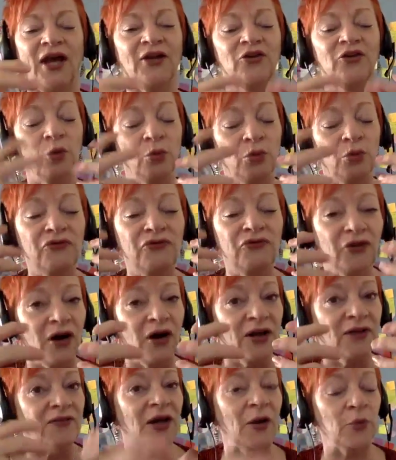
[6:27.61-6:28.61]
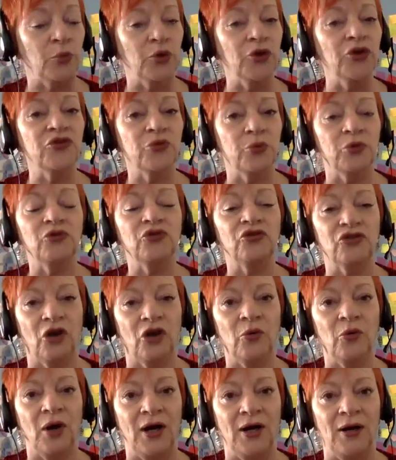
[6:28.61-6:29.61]
And you will find that words will
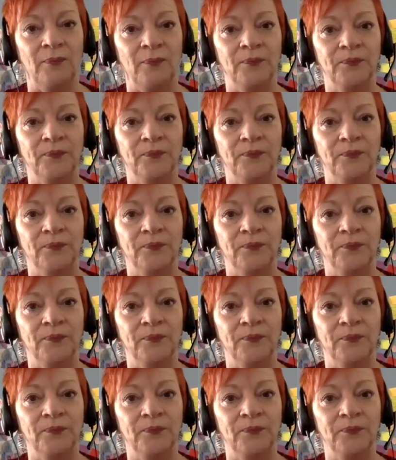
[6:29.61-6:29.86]
show up.